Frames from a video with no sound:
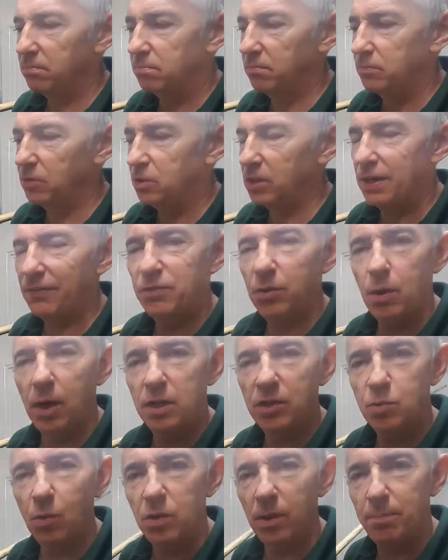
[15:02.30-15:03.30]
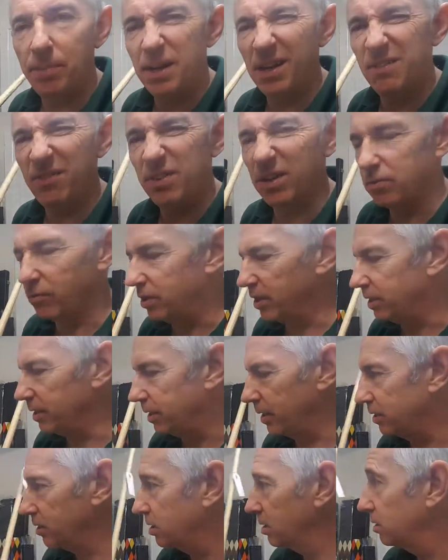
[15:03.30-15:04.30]
you'd have to ask what the benefit really
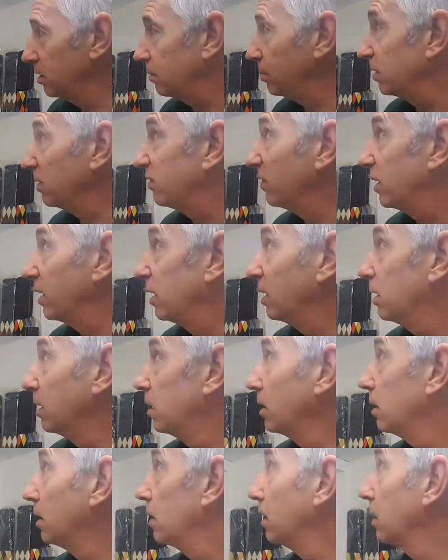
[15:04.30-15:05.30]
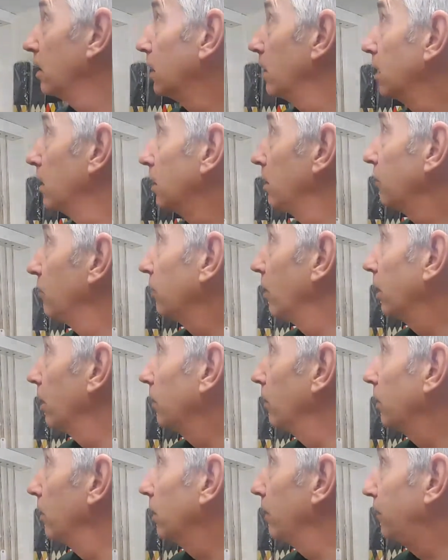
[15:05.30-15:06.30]
is, to be fair. So
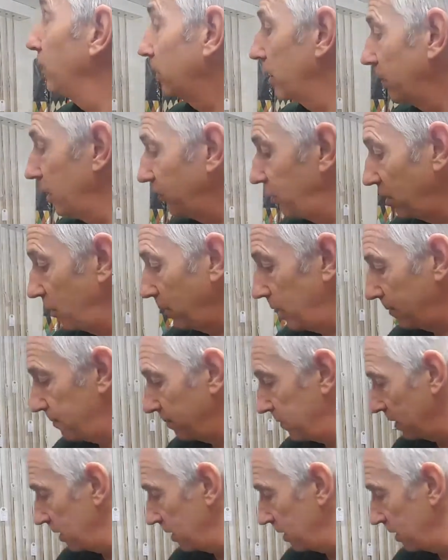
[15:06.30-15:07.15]
if you're going to do it,